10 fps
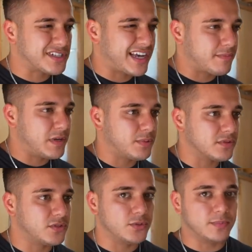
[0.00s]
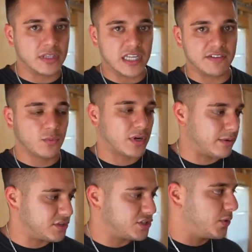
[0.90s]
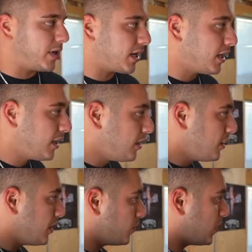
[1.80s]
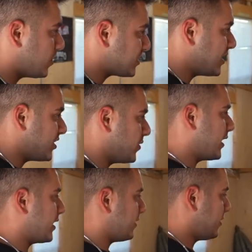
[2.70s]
getting people to believe in what I was doing. And what was I doing?